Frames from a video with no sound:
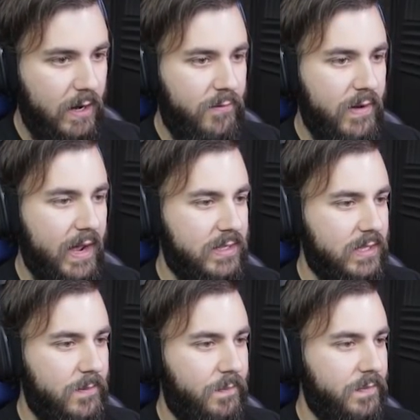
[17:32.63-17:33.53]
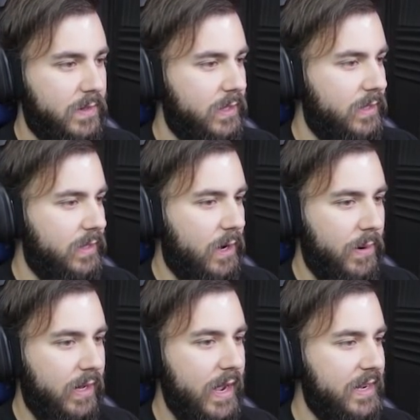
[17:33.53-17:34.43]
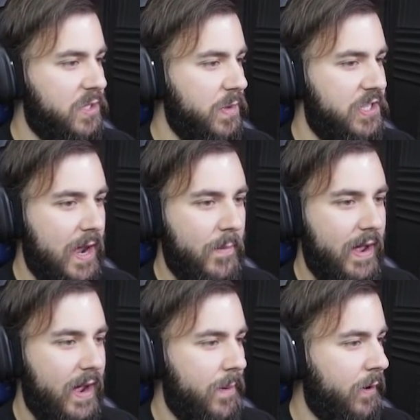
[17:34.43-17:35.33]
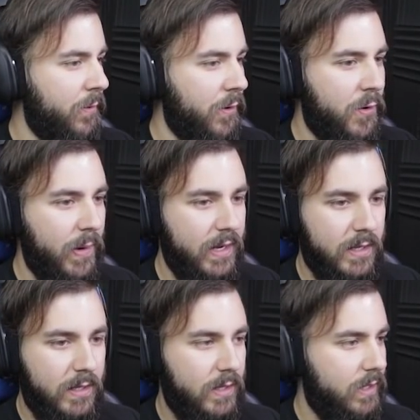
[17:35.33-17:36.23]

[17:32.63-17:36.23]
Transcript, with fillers: In fact, I want to kind of switch out my armor real quick.